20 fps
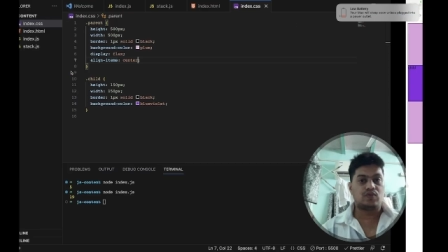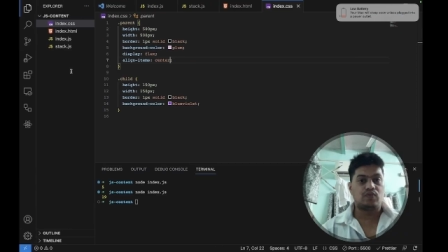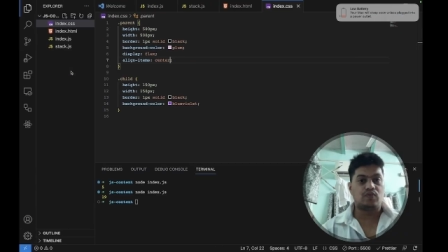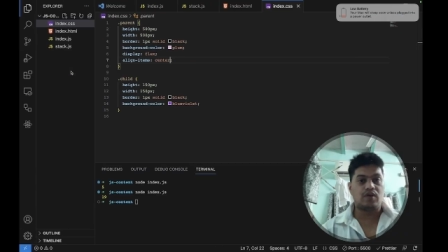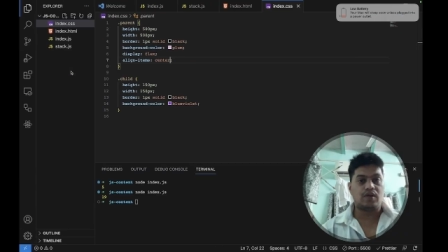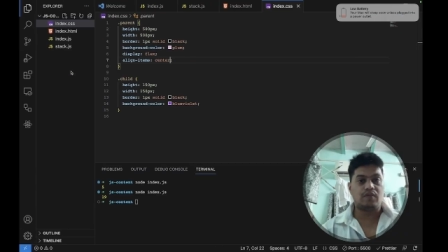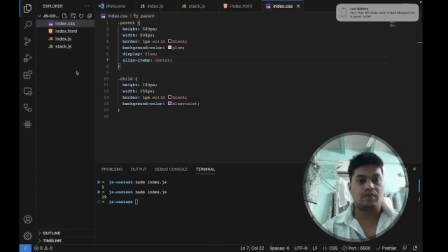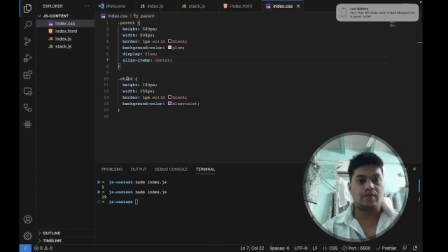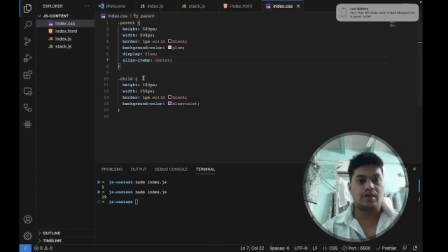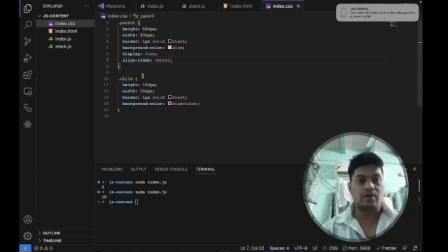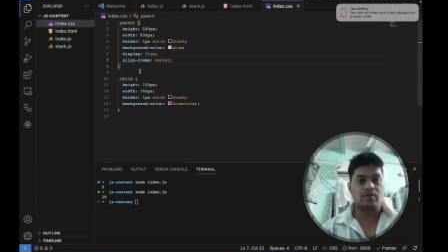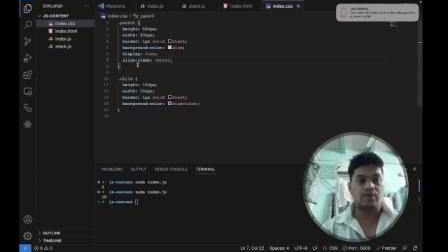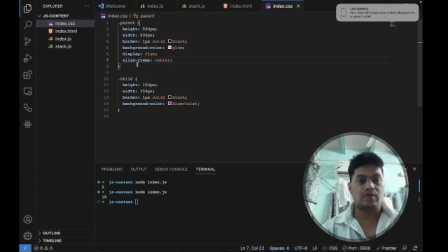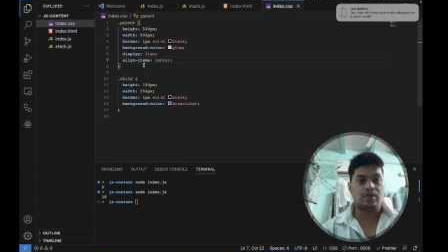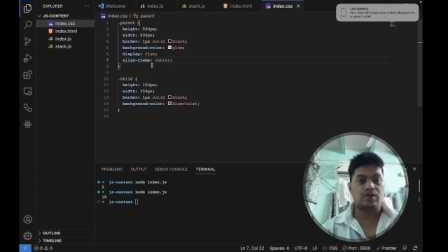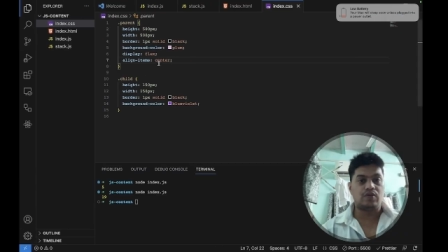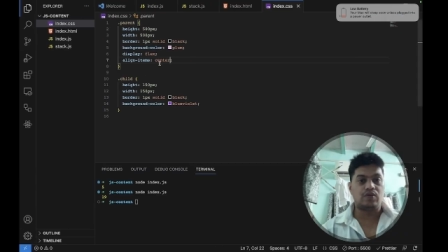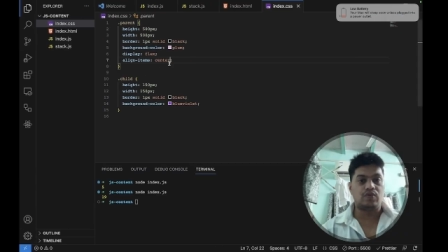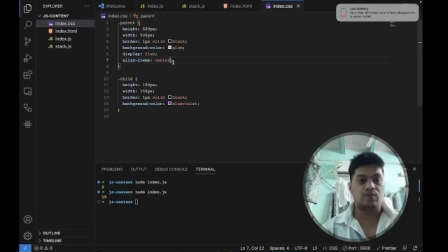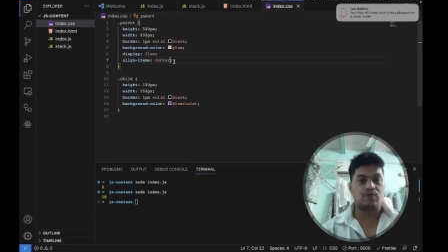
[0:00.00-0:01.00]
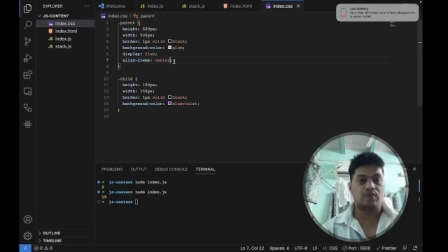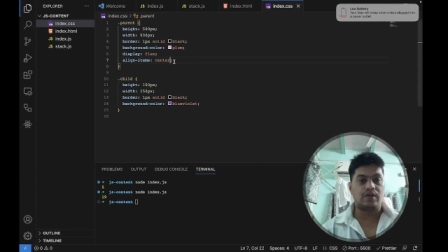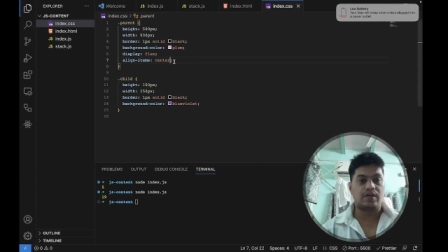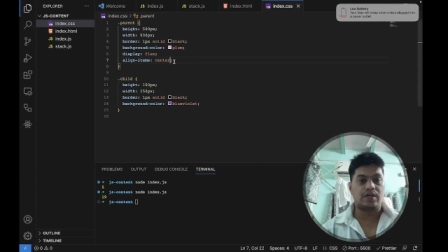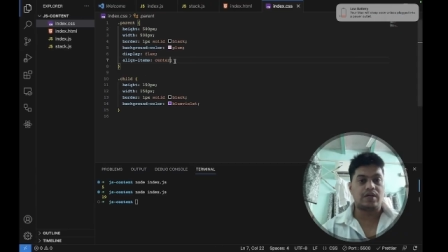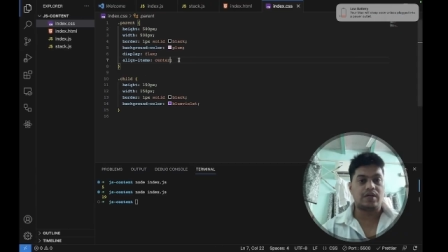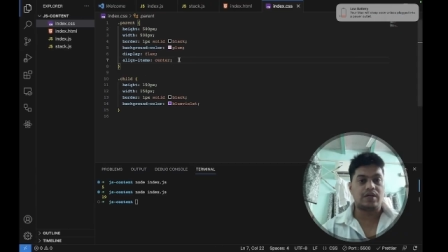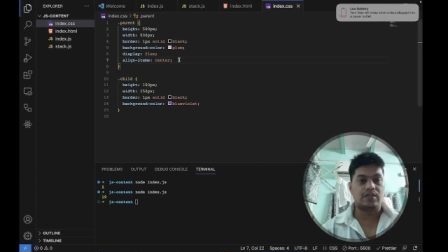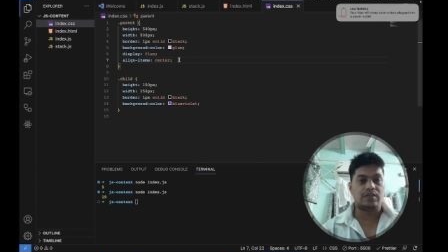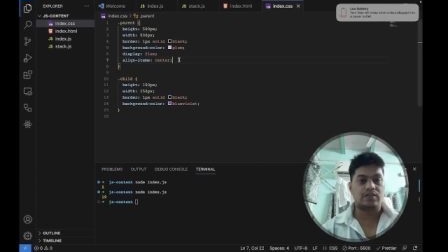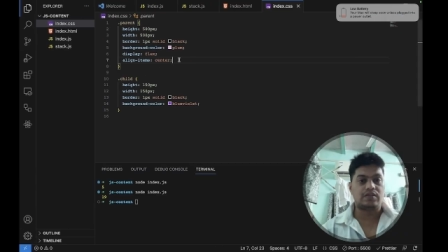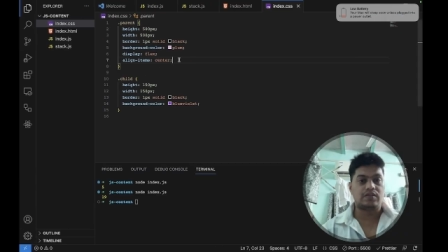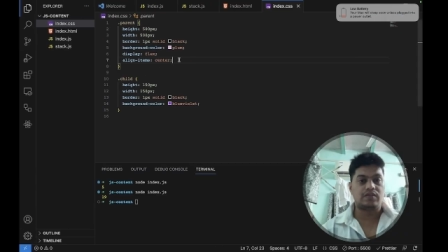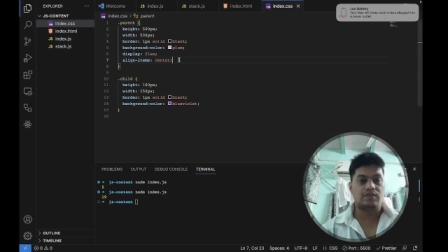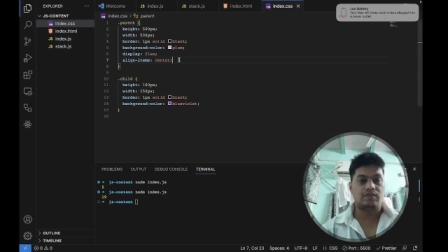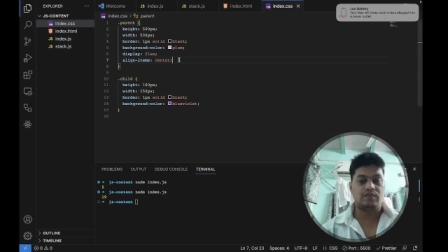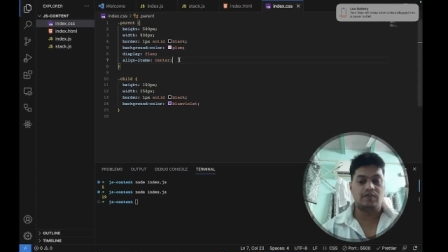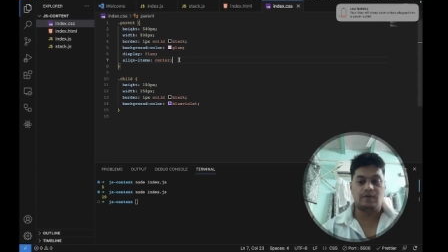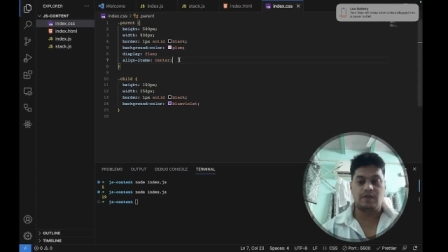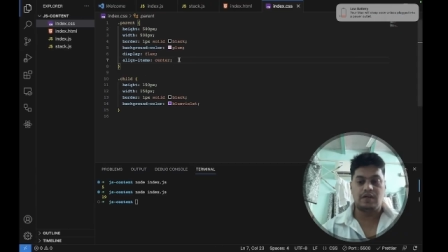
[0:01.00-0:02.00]
what we are going to do over here is
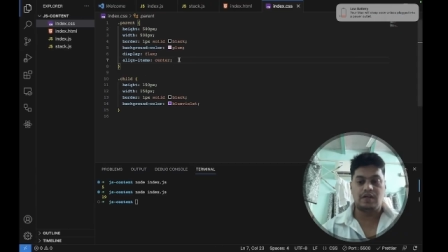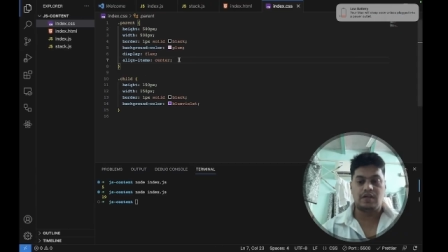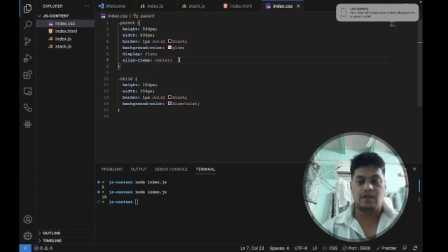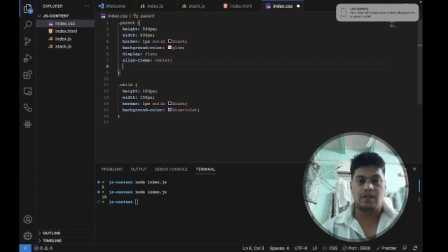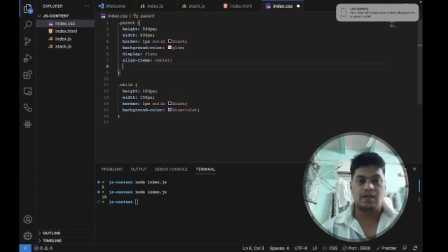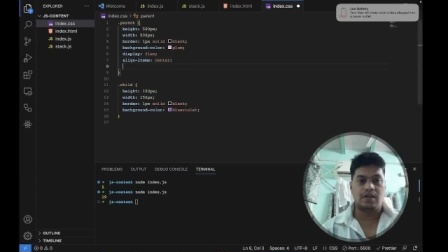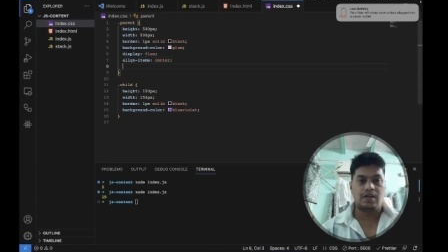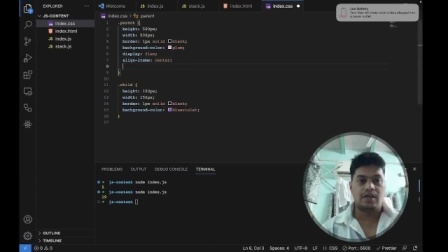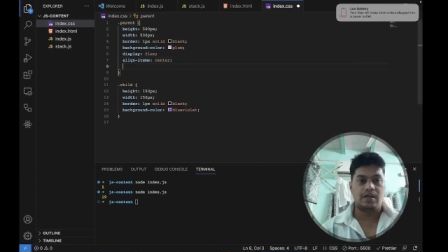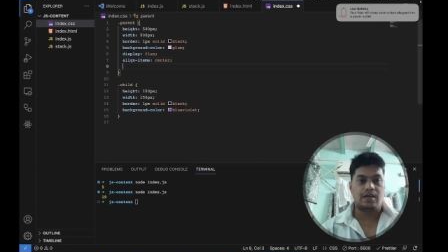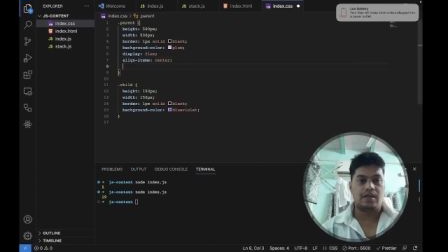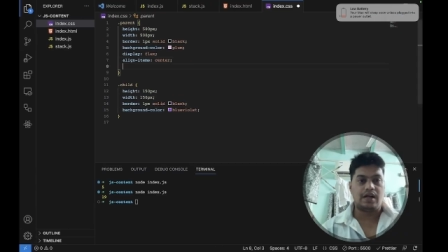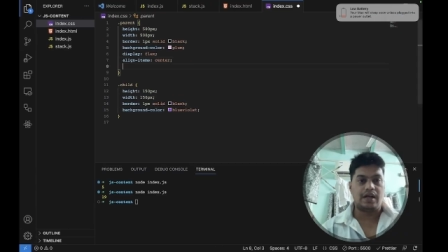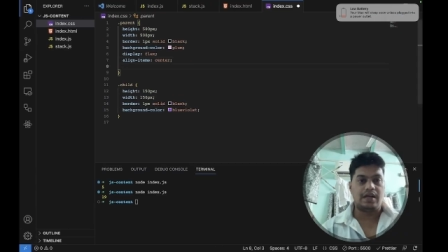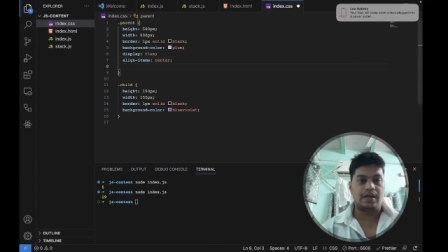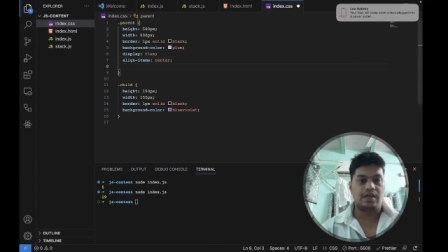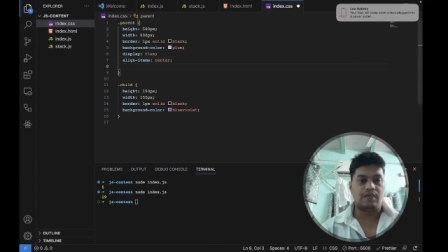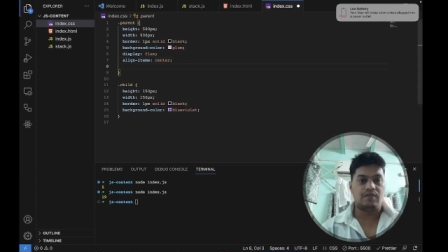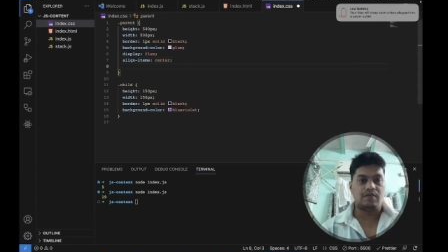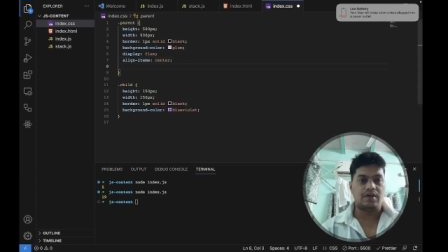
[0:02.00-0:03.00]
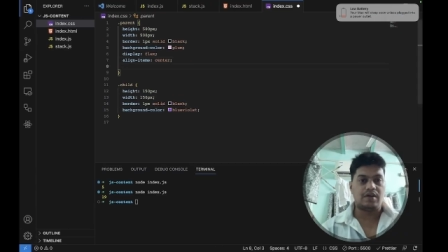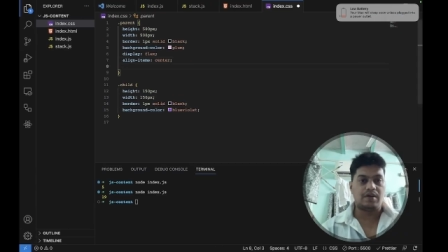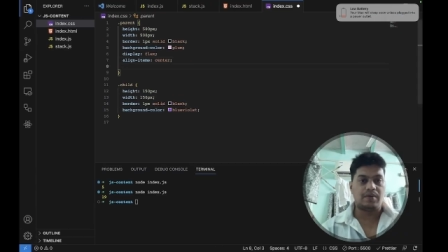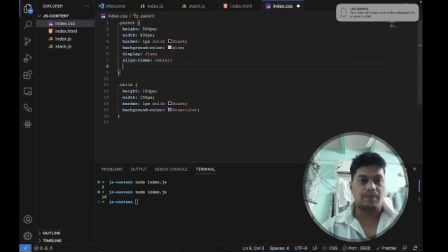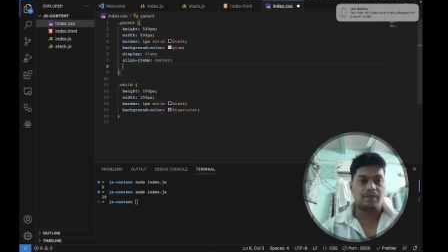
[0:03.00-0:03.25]
we will write our